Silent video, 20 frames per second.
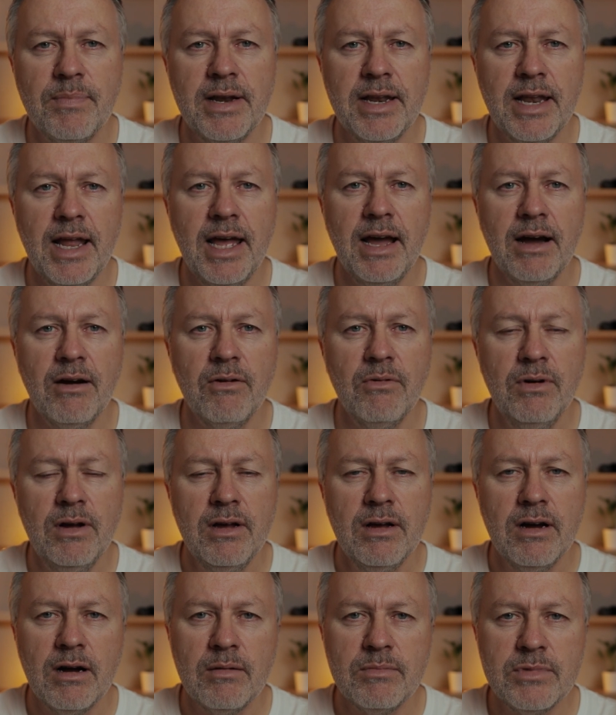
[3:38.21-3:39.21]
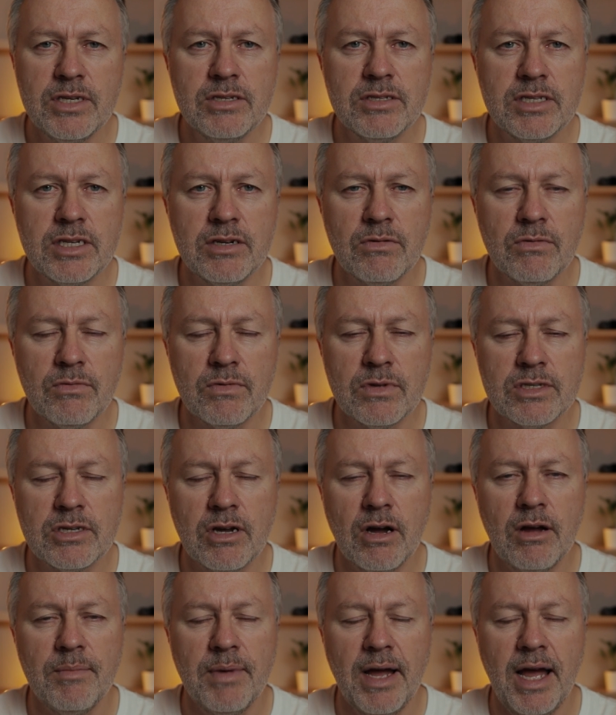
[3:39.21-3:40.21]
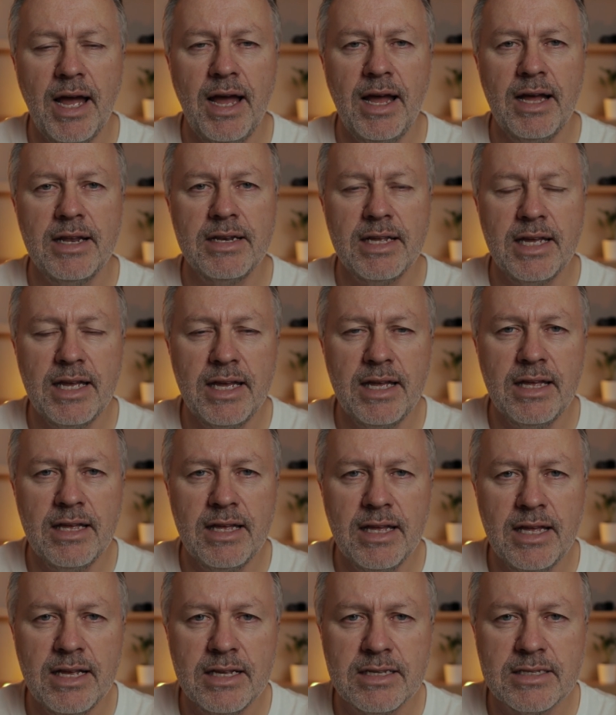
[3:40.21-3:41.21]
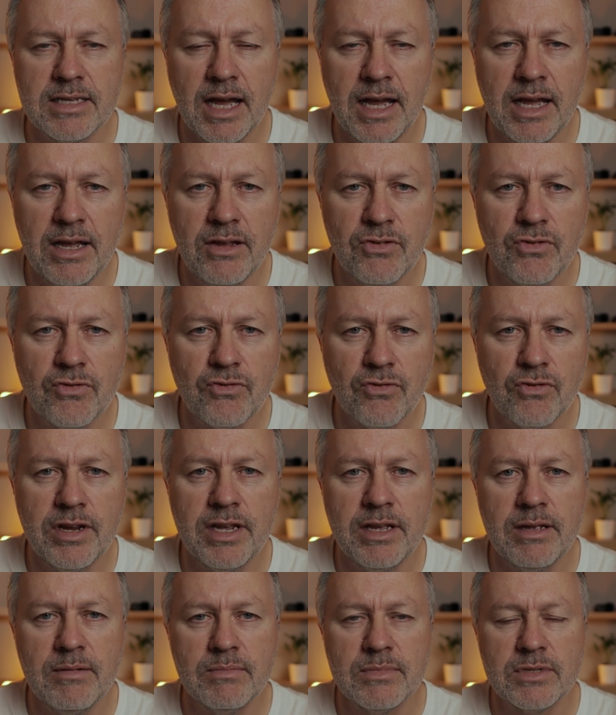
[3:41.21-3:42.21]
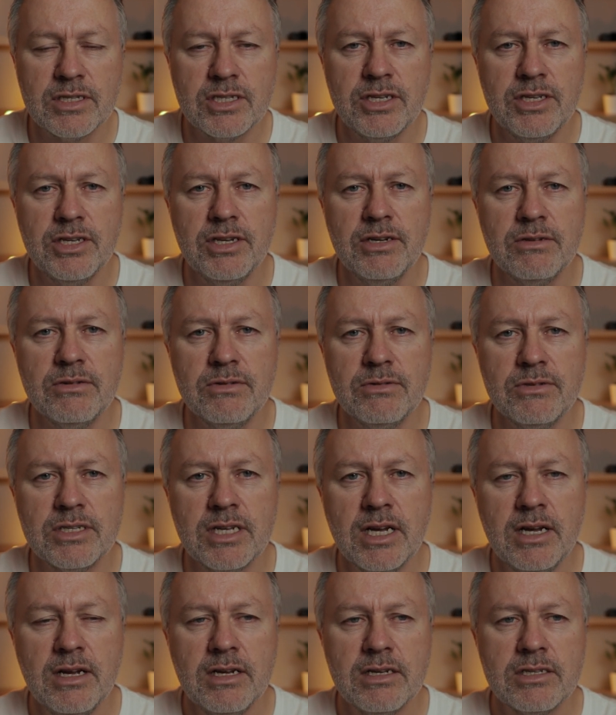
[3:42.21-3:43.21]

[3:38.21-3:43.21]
But now I'm using it all the time, and it is a dream to use.